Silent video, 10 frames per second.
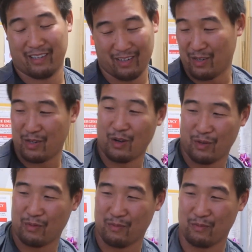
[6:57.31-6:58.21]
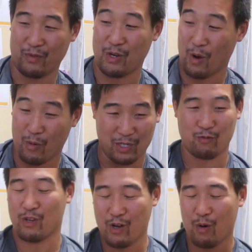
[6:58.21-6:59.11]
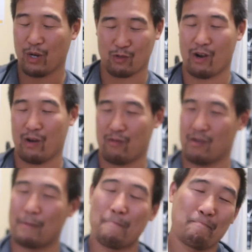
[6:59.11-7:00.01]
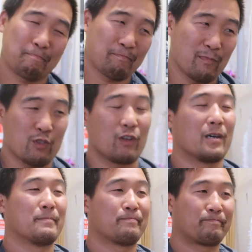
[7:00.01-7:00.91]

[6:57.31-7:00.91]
Like you know what's right and wrong. Yeah. So yeah.